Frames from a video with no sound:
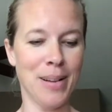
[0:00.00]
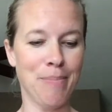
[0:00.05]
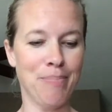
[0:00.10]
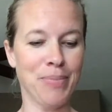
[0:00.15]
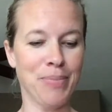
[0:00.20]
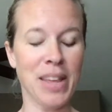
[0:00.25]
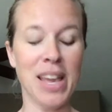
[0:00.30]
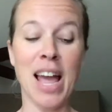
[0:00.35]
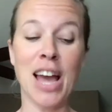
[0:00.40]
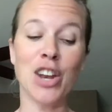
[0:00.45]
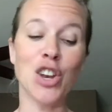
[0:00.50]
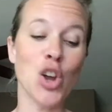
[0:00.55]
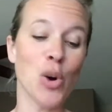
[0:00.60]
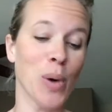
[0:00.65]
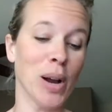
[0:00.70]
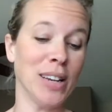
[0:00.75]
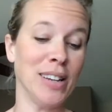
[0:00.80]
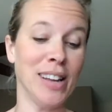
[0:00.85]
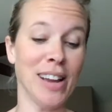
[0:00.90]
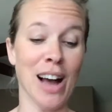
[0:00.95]
He had no
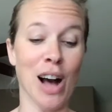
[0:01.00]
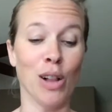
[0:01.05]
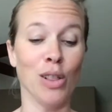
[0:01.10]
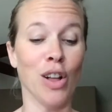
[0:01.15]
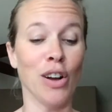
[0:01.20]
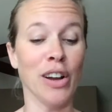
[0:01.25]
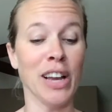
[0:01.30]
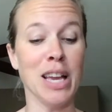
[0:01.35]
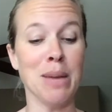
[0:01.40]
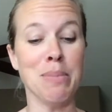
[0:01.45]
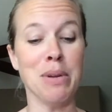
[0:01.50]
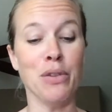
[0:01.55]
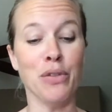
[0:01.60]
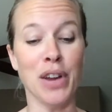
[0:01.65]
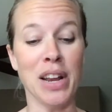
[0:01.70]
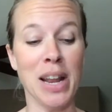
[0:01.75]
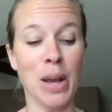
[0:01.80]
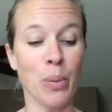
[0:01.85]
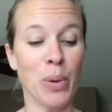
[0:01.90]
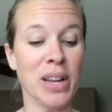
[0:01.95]
idea how long he'd been
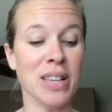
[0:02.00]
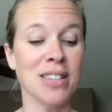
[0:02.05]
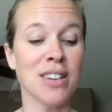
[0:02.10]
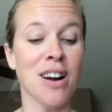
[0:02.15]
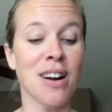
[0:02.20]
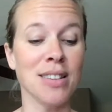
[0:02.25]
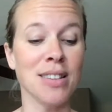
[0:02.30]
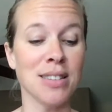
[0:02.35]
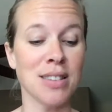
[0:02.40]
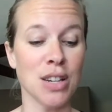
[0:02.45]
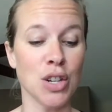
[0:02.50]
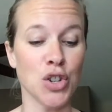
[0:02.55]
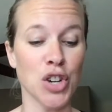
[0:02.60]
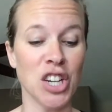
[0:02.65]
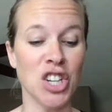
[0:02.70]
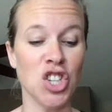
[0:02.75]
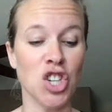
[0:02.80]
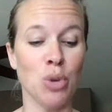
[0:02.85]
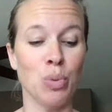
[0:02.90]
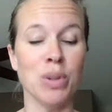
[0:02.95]
reading when his
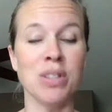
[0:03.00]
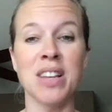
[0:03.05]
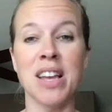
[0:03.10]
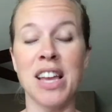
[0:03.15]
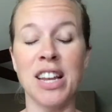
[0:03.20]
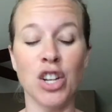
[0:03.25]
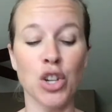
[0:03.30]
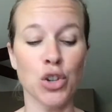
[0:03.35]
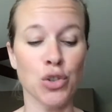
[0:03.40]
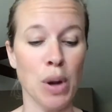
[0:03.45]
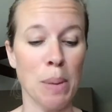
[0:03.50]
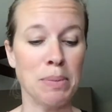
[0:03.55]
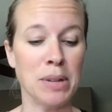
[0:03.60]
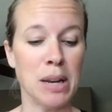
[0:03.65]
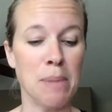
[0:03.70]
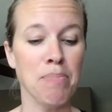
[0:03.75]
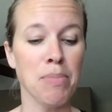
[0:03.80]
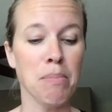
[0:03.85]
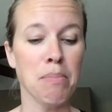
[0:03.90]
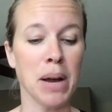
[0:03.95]
concentration was interrupted
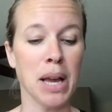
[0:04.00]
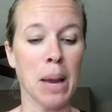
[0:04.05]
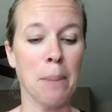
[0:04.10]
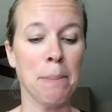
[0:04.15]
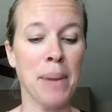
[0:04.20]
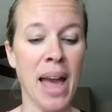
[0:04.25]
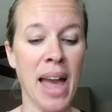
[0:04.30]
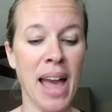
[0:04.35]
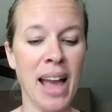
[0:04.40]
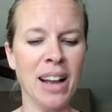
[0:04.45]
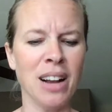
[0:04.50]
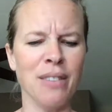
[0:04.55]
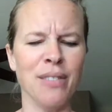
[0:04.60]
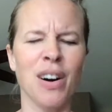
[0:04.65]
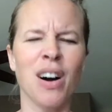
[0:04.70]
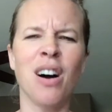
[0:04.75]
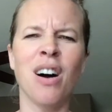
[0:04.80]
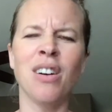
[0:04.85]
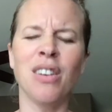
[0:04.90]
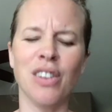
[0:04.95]
by a pang of
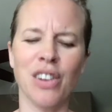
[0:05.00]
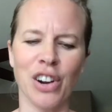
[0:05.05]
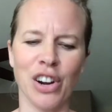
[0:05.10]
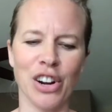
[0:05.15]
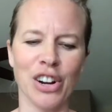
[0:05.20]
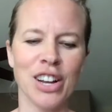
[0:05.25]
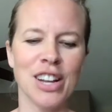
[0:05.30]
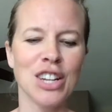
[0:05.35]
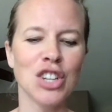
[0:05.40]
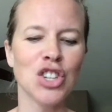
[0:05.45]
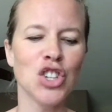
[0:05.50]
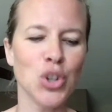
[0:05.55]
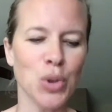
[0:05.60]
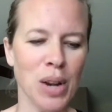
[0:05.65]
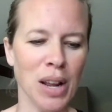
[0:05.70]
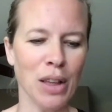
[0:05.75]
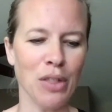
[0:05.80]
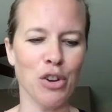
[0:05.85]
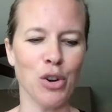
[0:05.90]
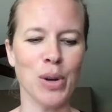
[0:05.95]
hunger
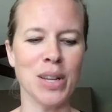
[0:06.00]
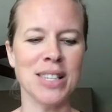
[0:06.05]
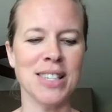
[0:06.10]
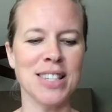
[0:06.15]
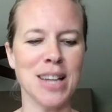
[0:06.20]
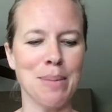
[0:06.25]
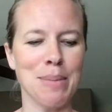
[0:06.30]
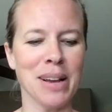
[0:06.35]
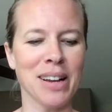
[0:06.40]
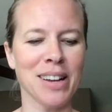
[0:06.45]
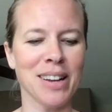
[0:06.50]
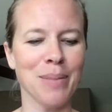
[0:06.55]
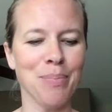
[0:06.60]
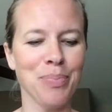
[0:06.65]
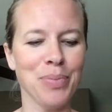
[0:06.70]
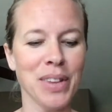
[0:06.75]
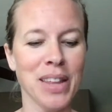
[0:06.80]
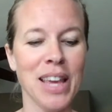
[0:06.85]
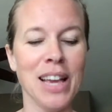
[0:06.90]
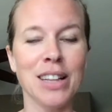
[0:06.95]
shooting through his stomach.
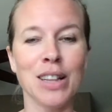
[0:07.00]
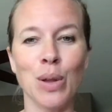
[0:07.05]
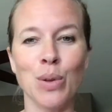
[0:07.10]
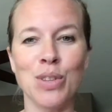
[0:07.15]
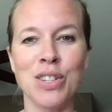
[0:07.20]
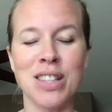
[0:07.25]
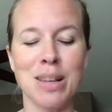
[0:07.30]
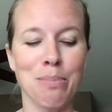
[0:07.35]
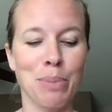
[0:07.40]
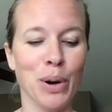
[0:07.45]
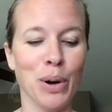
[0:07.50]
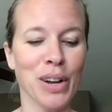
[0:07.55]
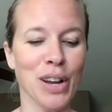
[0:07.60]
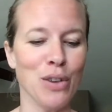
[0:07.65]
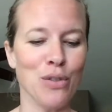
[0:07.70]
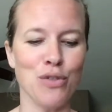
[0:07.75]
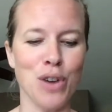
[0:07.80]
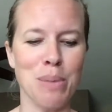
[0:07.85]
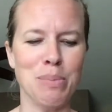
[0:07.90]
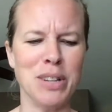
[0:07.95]
He closed the book and
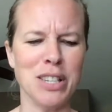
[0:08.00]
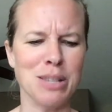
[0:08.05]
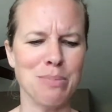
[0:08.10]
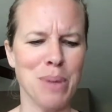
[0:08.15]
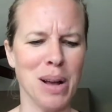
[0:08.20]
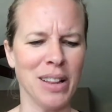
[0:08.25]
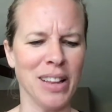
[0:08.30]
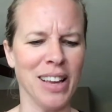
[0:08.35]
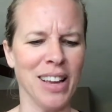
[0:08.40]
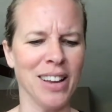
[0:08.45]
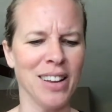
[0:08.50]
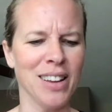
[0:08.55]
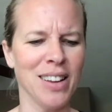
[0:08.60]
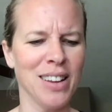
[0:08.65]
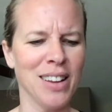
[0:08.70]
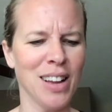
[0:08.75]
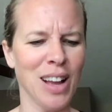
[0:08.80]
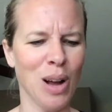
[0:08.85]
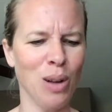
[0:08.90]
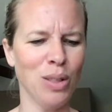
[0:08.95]
rubbed his belly.
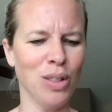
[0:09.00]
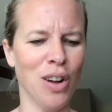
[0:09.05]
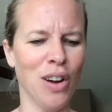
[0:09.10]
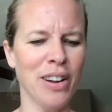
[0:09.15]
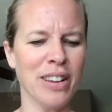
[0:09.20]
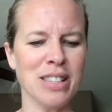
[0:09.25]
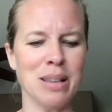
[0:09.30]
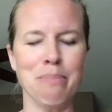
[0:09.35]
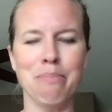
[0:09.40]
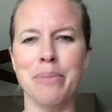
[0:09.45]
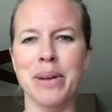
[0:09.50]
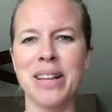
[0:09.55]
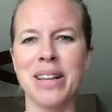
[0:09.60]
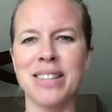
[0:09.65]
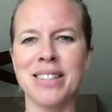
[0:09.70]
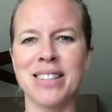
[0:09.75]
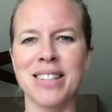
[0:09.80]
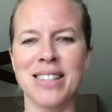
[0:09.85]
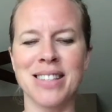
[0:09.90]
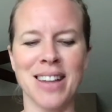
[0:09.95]
How long has it been
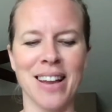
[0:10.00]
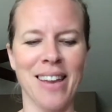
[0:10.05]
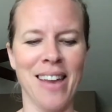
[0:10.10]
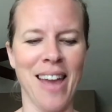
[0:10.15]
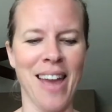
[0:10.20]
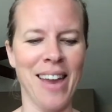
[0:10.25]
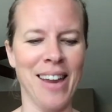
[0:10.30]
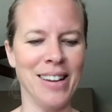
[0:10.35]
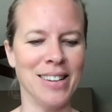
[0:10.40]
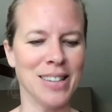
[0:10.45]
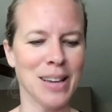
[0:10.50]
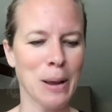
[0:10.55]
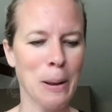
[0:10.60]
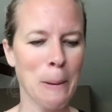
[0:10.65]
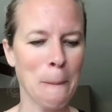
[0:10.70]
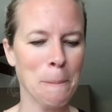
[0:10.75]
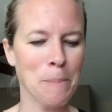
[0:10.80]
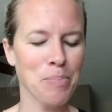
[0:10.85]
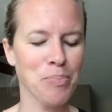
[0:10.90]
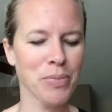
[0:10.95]
since I ate?
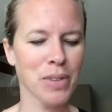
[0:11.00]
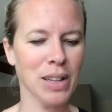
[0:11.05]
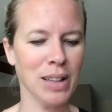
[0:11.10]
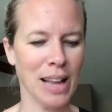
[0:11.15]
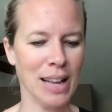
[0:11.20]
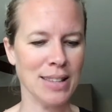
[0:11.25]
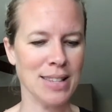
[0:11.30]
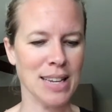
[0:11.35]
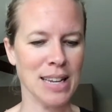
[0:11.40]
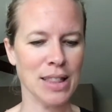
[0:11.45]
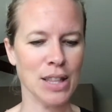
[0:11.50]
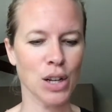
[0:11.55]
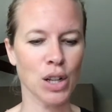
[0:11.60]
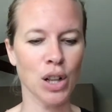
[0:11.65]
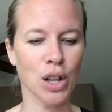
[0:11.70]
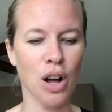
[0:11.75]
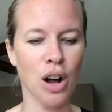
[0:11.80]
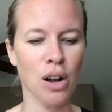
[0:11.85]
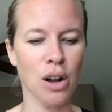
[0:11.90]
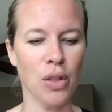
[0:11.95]
Glancing at the
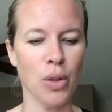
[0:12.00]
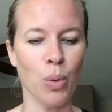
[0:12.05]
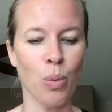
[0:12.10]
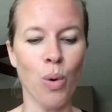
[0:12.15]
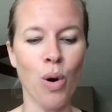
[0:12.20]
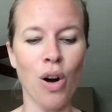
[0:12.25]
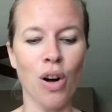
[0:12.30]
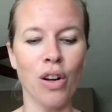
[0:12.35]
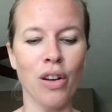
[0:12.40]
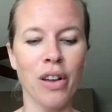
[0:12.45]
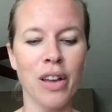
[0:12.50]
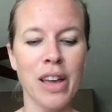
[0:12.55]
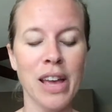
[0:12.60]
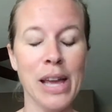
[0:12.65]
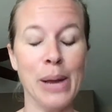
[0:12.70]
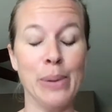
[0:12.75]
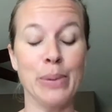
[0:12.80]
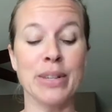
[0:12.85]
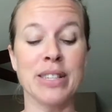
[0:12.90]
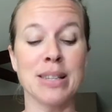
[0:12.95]
clock on the wall,
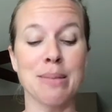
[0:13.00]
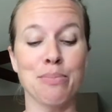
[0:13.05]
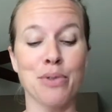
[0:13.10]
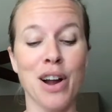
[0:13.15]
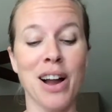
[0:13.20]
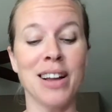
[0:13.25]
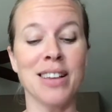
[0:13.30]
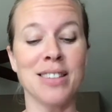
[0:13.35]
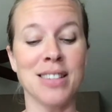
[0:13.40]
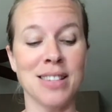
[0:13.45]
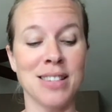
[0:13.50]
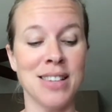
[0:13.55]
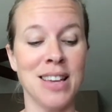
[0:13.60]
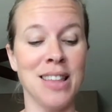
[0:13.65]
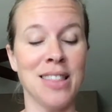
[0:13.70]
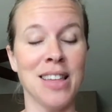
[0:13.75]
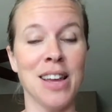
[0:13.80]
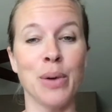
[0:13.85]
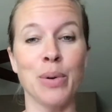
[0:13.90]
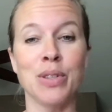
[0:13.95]
he was surprised to see
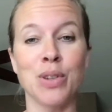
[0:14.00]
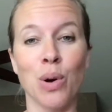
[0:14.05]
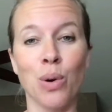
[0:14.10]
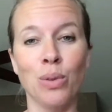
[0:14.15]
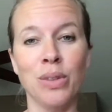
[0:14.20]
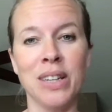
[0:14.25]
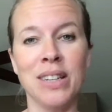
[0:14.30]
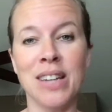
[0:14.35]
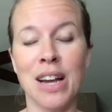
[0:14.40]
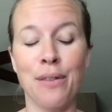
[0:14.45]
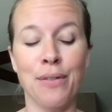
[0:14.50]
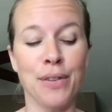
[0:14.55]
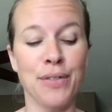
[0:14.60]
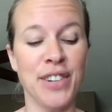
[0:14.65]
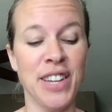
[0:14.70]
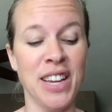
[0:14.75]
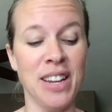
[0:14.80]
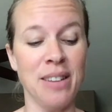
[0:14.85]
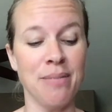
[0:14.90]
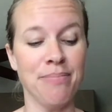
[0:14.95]
that it was only
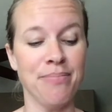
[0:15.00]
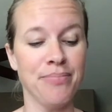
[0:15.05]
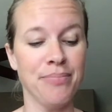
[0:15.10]
10:15.